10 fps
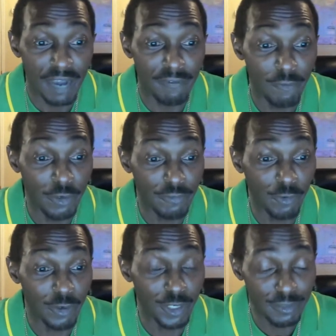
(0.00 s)
a
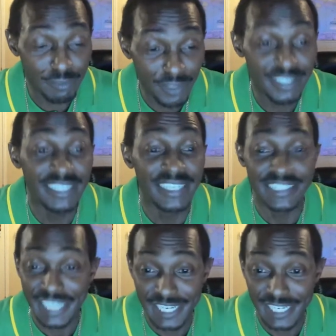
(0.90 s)
44-year-old brother
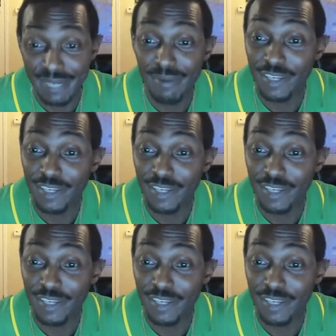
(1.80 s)
taking them